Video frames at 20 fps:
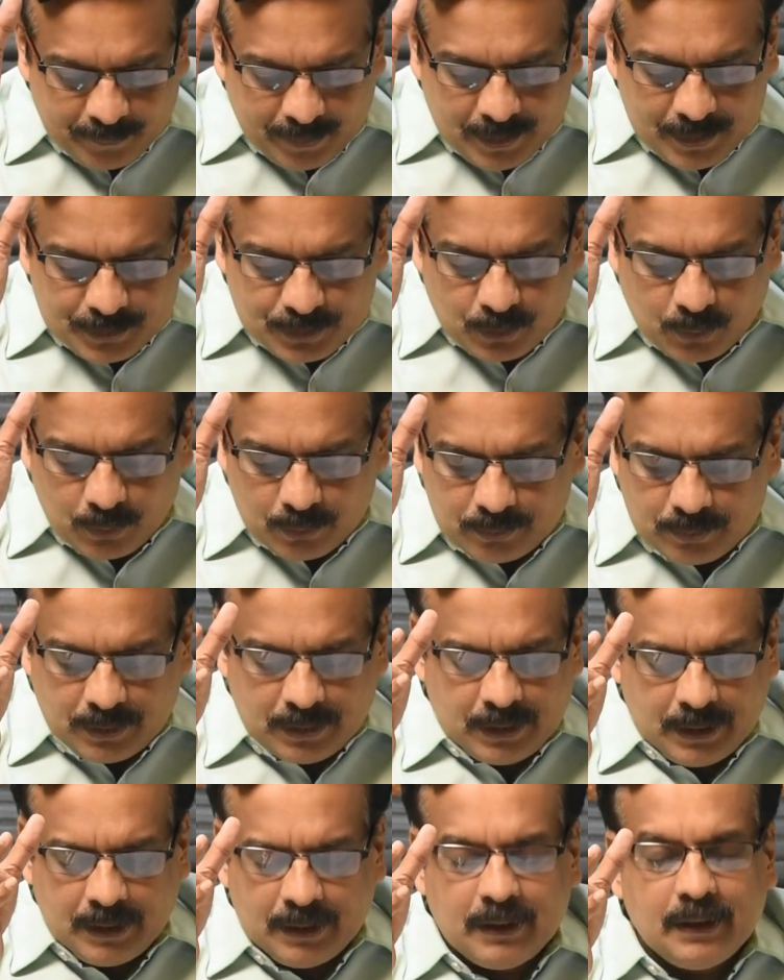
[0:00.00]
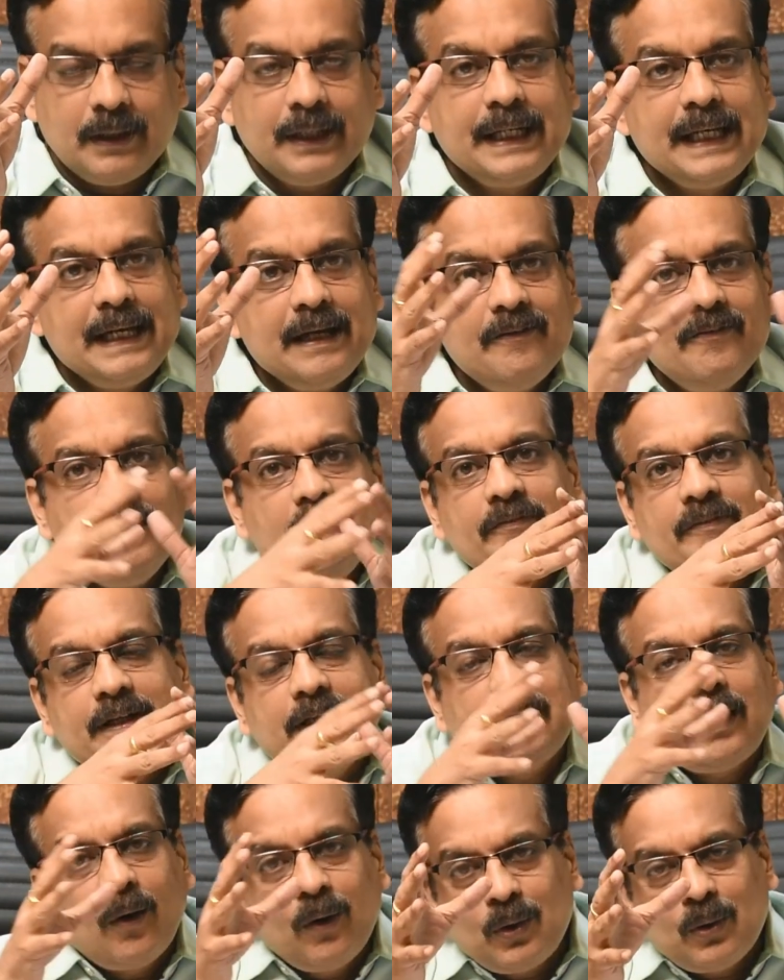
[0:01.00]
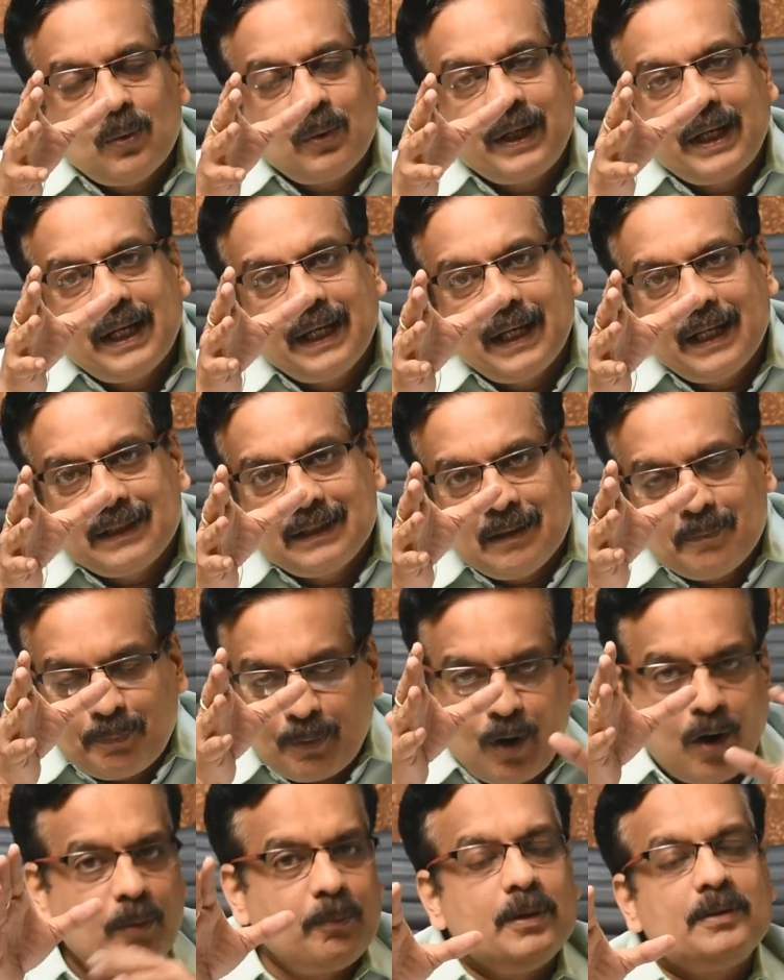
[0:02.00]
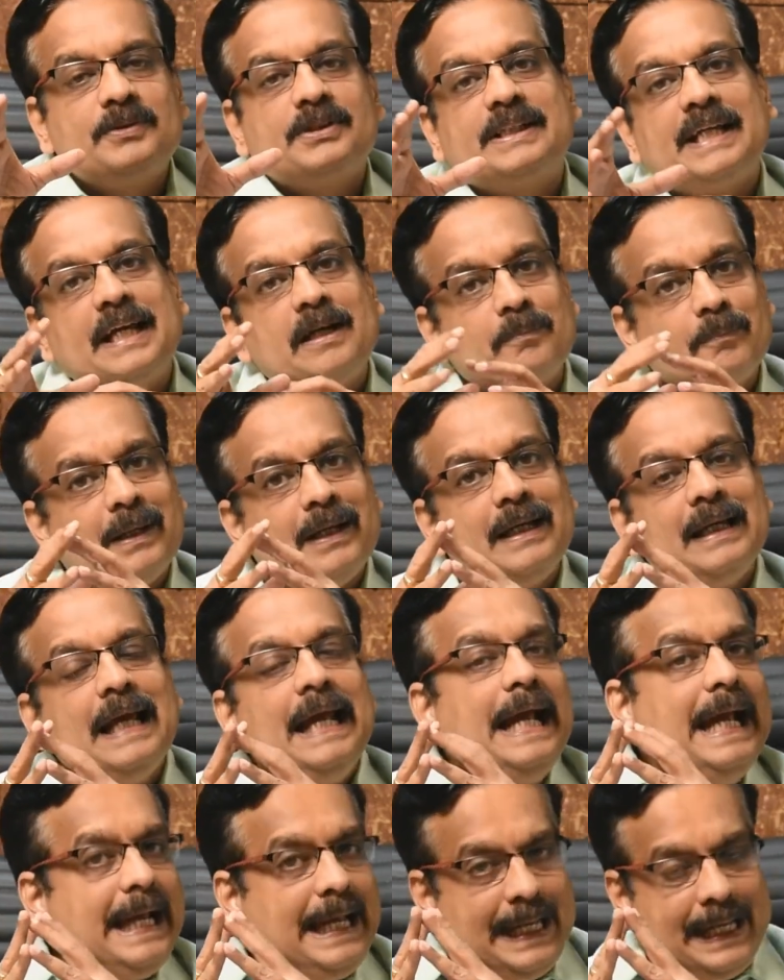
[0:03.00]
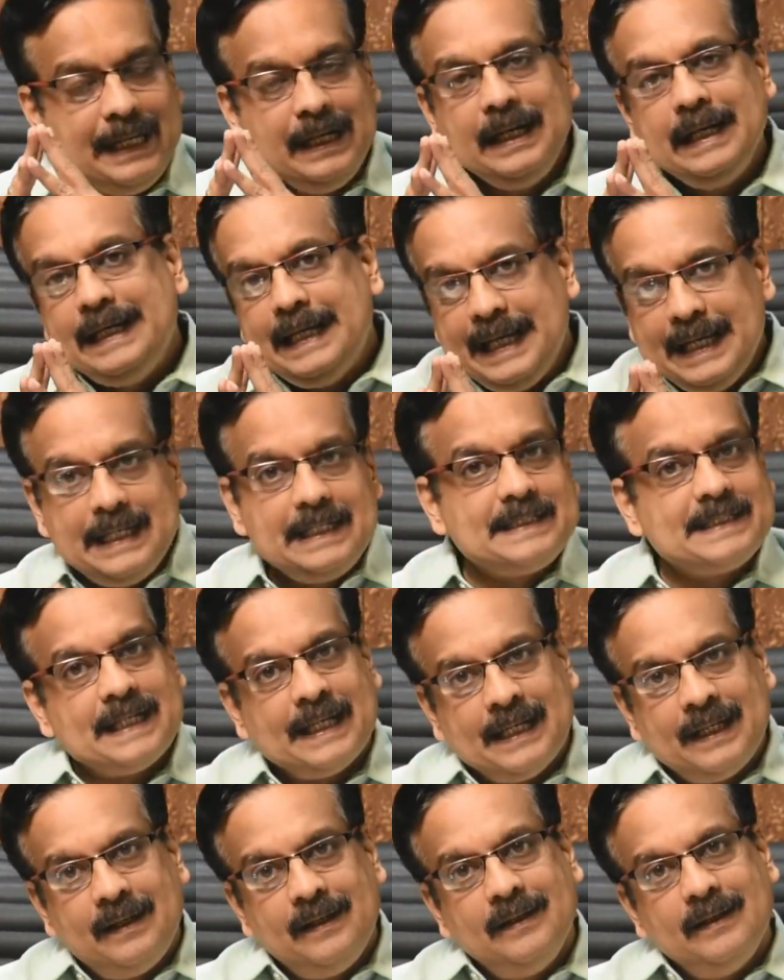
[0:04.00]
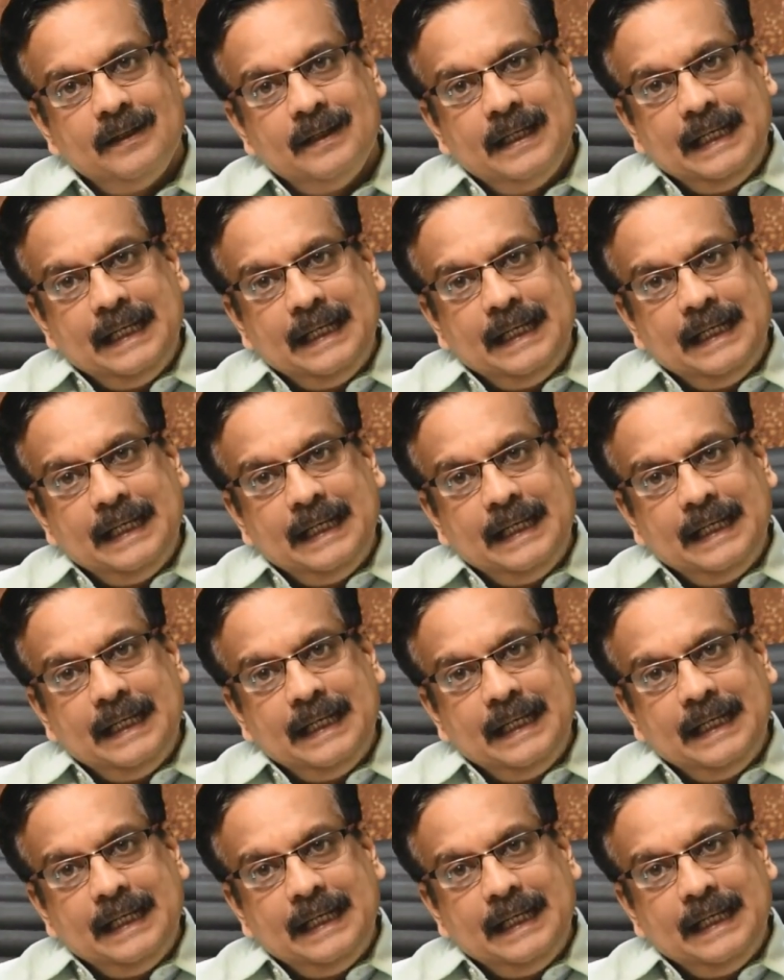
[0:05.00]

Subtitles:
So, even without looking at the problem statement in detail,